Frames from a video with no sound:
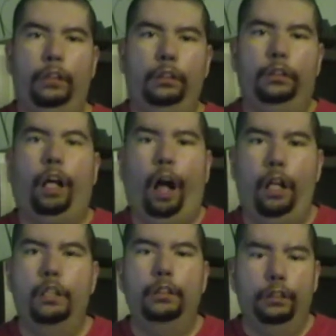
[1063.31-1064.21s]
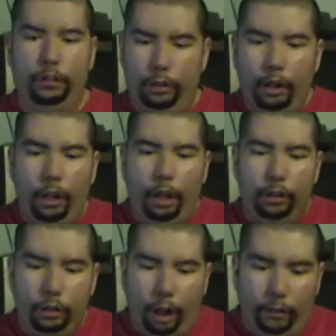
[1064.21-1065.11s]
It's not. It is
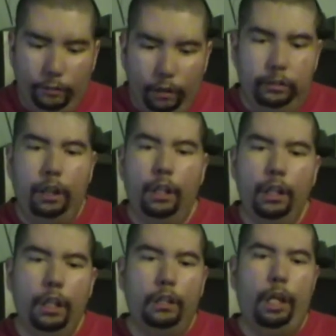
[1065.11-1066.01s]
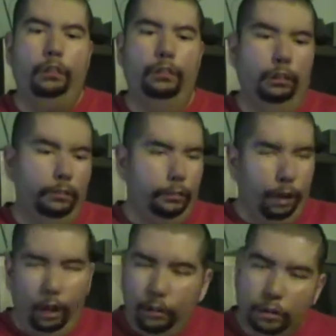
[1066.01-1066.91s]
a movie that will
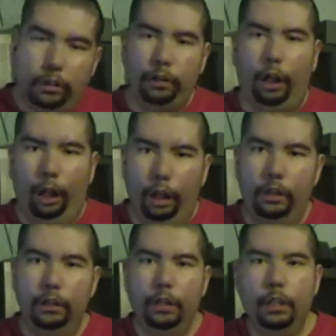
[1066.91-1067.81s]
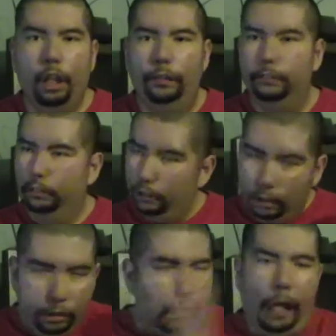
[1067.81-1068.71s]
punch you in the heart,
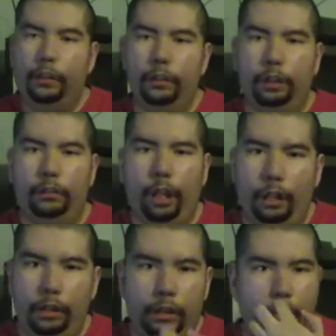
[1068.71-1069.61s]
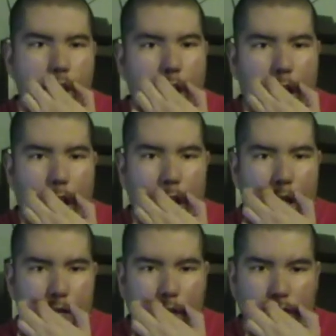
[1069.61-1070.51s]
slap you in the face,
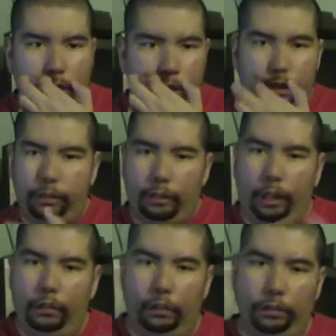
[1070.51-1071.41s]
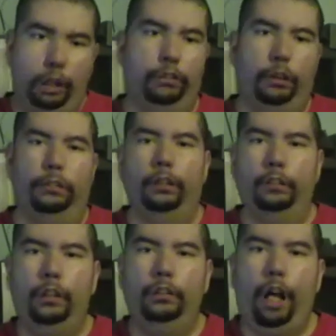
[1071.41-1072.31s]
and really just make you grateful for
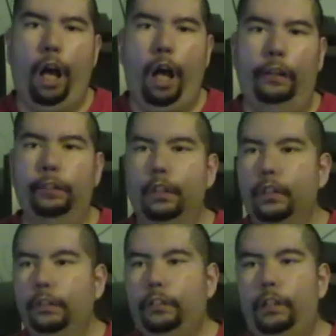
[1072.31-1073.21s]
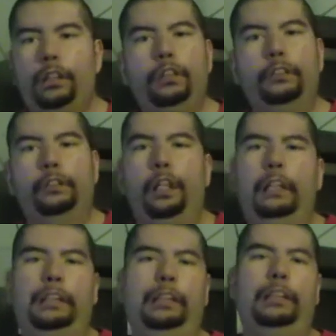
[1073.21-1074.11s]
what you have. Because this movie
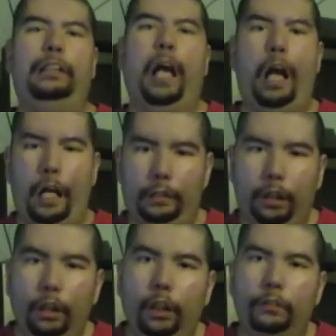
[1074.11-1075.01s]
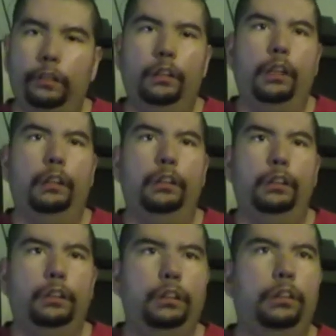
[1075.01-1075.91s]
is sad, but it
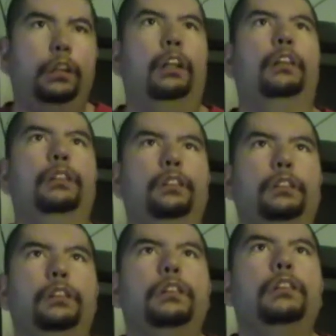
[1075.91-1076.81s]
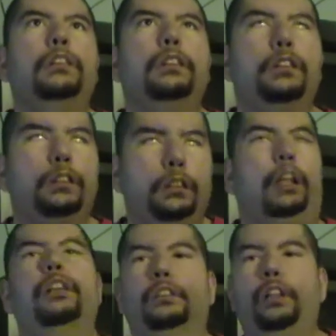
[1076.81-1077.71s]
is so,
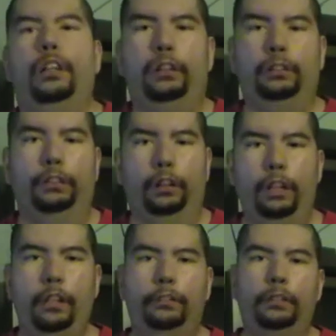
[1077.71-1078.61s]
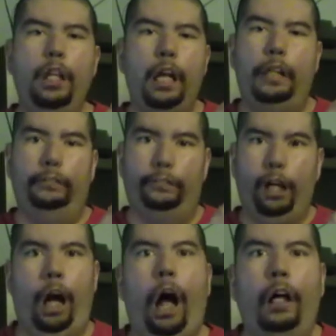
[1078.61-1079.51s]
so wonderful and
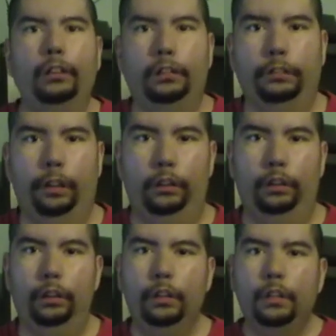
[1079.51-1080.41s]
powerful.